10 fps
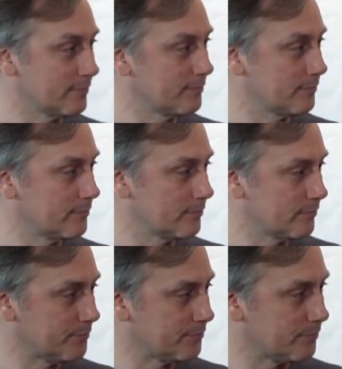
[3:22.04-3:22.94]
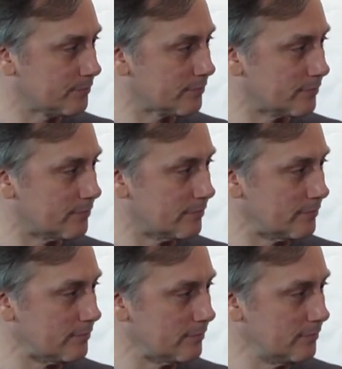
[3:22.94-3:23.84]

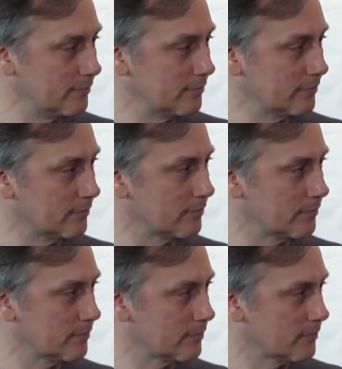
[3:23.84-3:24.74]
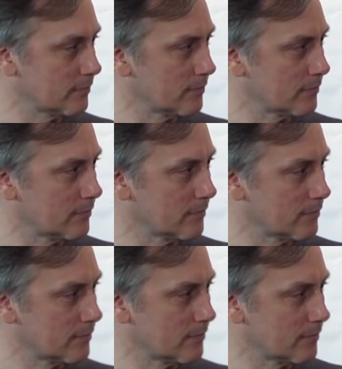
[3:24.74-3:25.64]

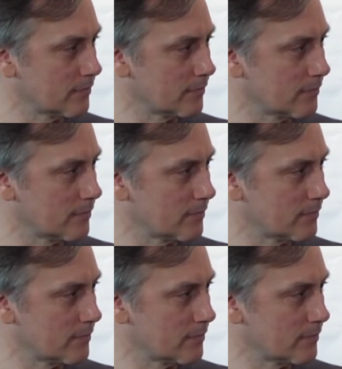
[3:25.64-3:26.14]
This person isn't speaking.